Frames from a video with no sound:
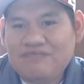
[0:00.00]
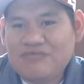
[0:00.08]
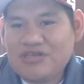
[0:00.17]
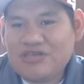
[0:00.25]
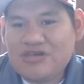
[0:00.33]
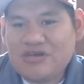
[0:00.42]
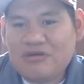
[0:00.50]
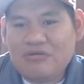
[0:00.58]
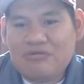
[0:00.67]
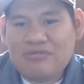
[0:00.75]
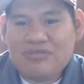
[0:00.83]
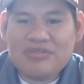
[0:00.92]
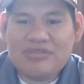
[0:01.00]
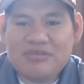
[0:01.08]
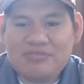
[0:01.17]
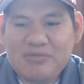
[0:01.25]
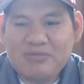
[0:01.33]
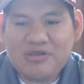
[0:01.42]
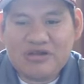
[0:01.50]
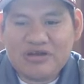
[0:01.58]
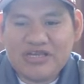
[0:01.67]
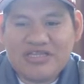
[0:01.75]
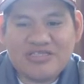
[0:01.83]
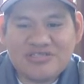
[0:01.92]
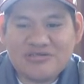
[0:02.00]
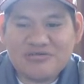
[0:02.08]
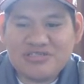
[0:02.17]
you know, people are into.